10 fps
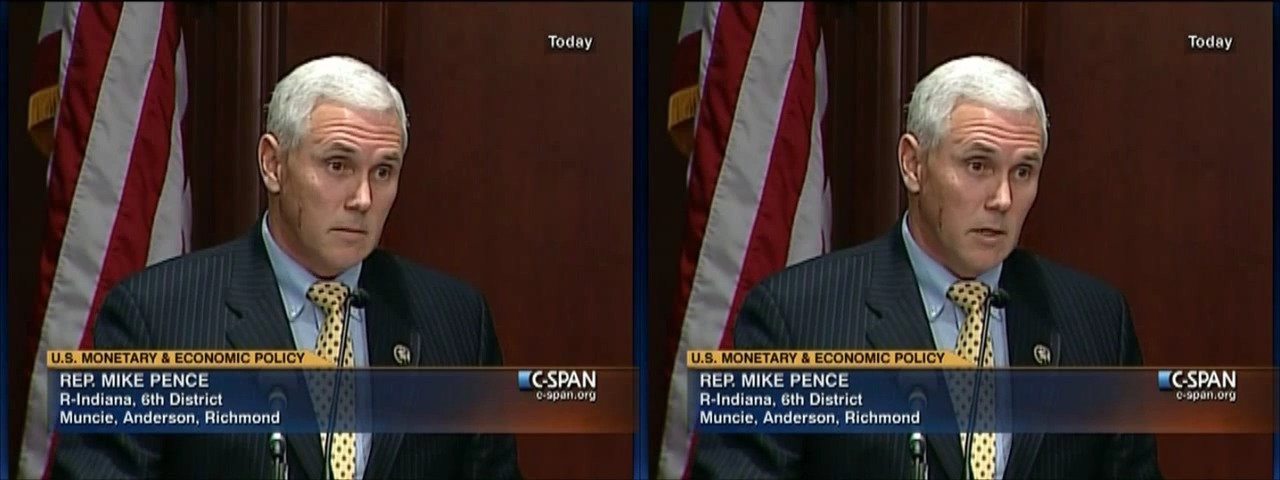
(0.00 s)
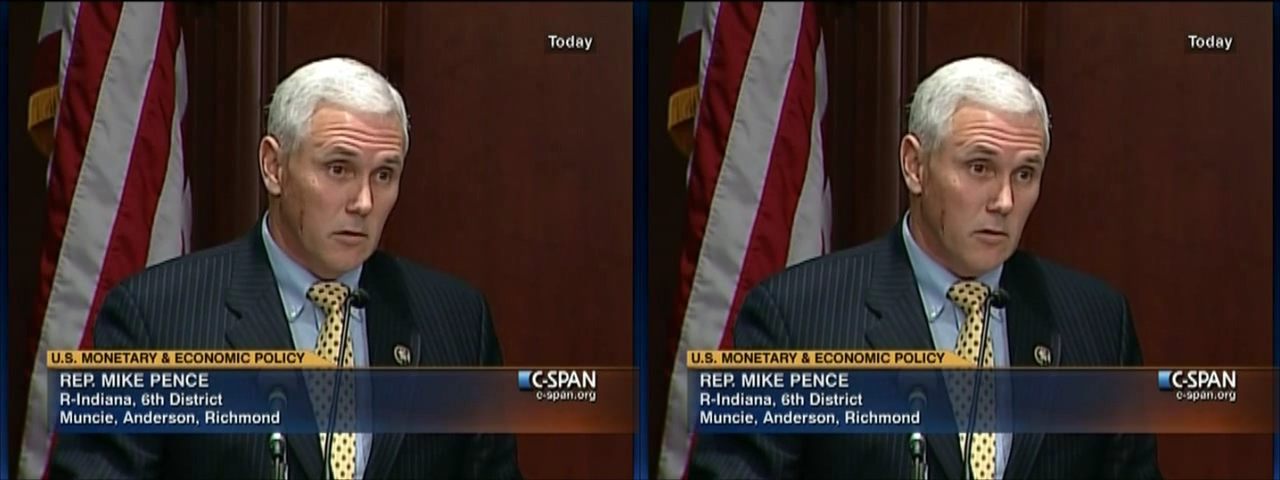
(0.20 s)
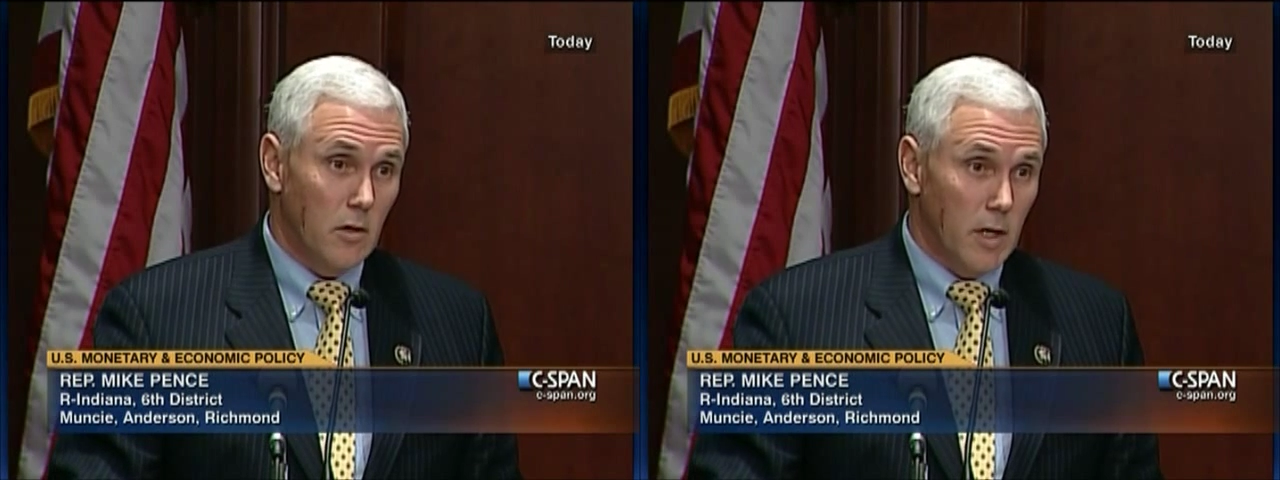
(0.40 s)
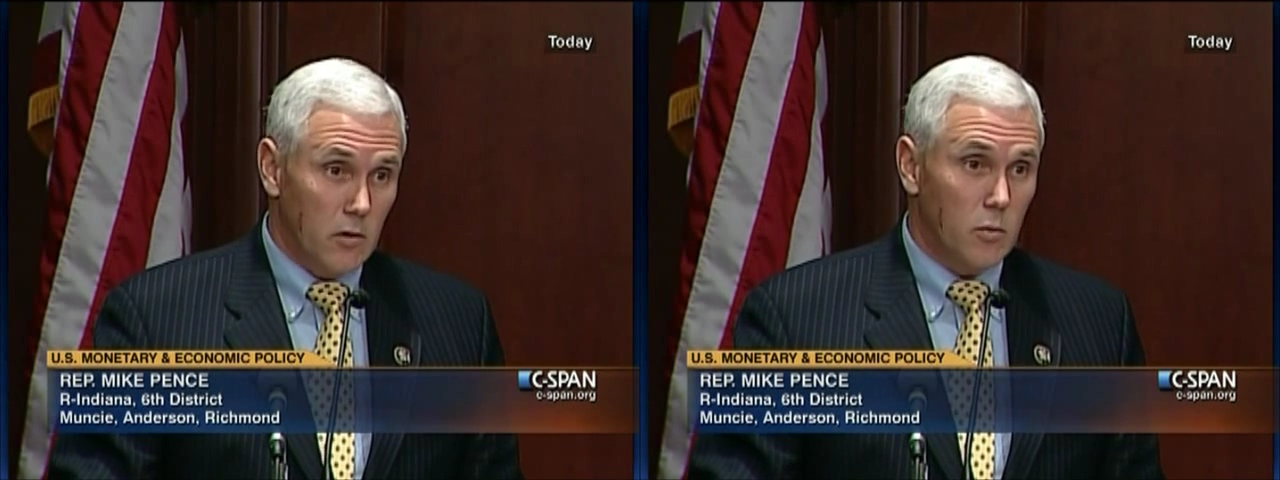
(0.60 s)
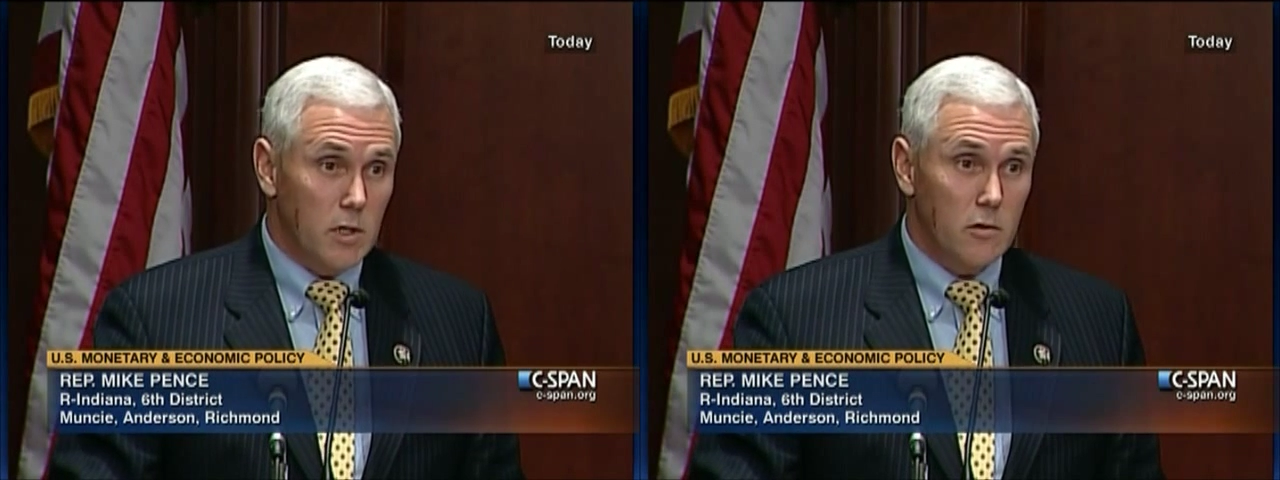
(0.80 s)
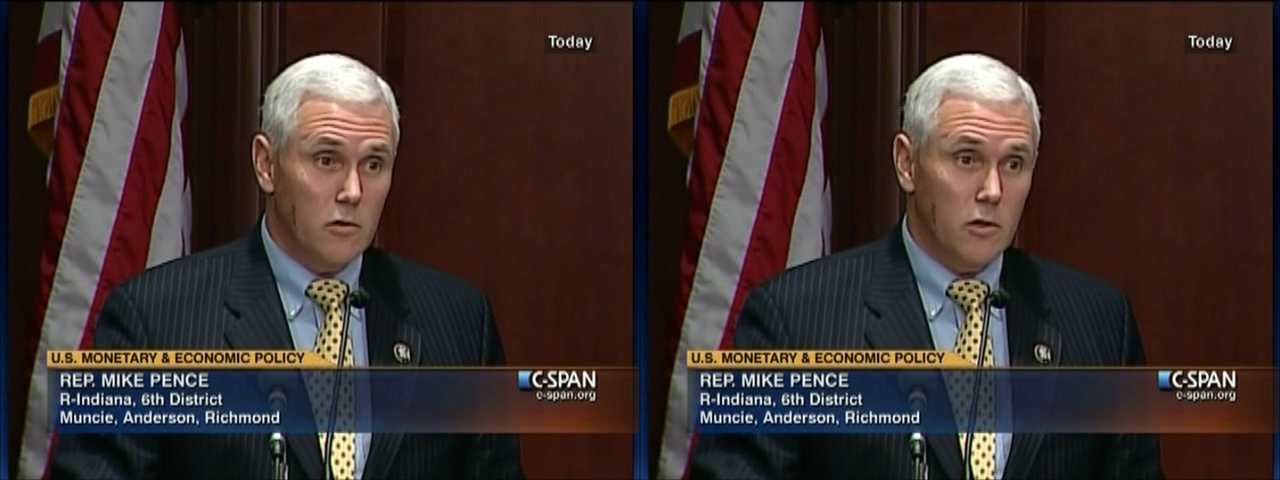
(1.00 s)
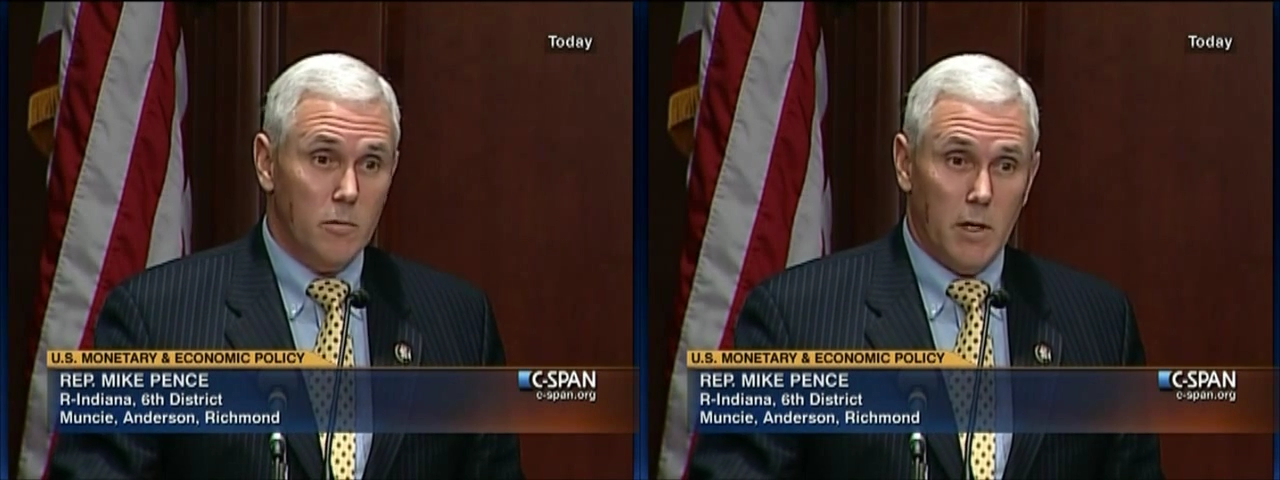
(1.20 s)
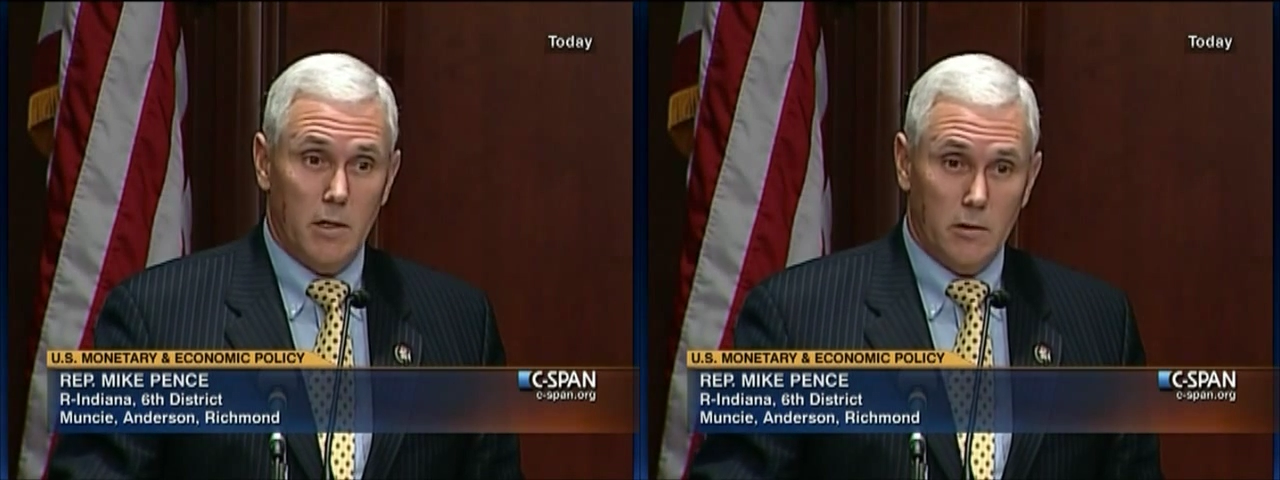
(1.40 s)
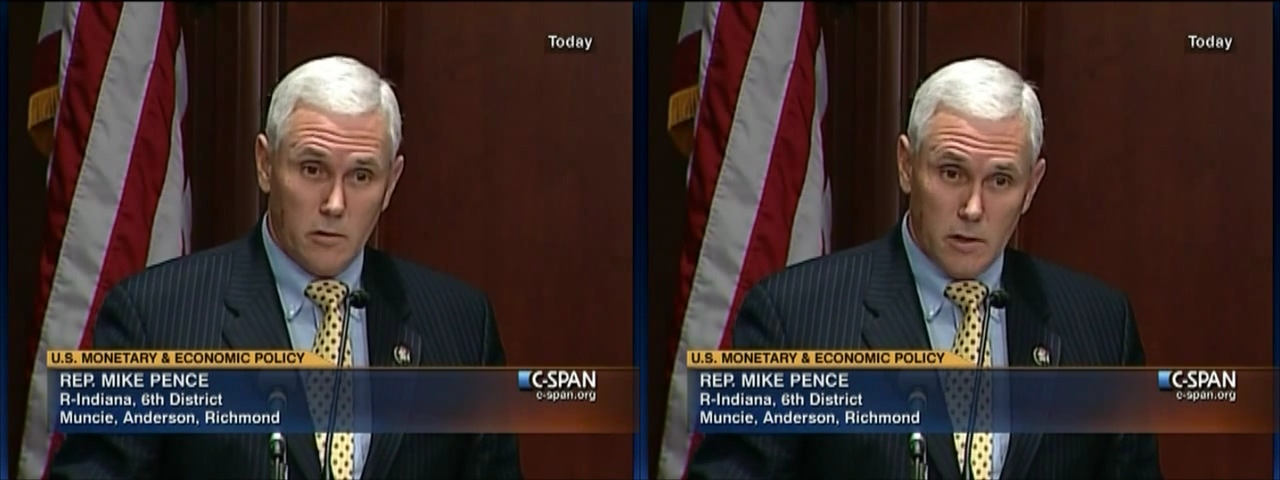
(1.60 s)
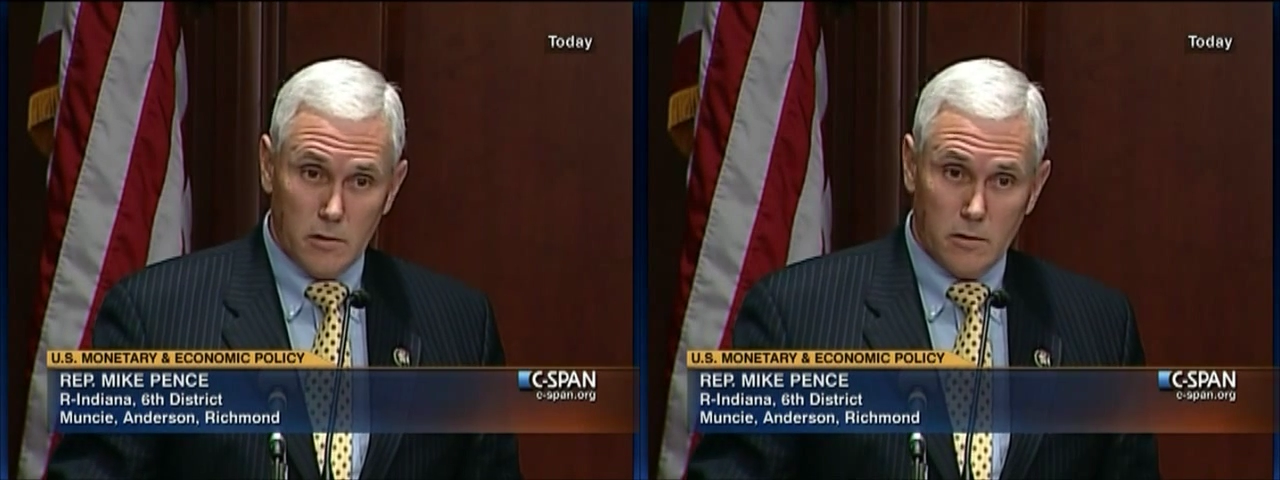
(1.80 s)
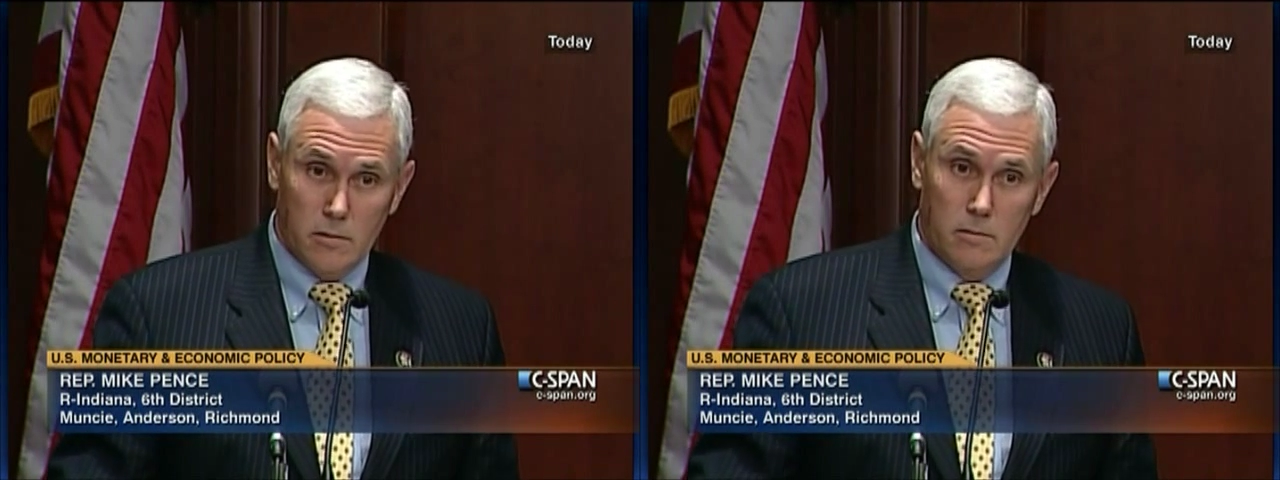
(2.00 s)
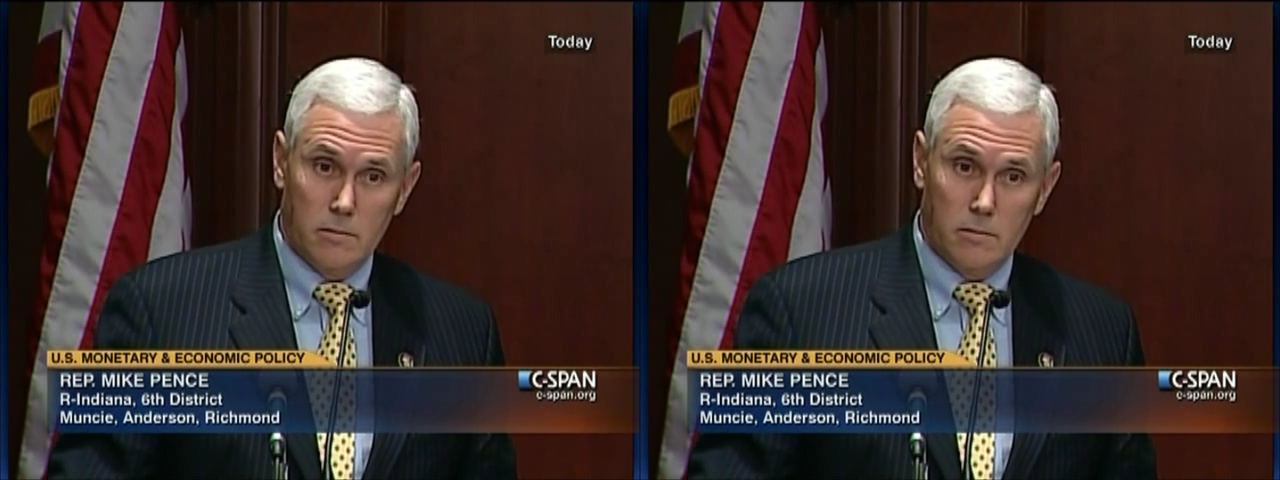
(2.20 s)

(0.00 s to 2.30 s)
And so as we consider policies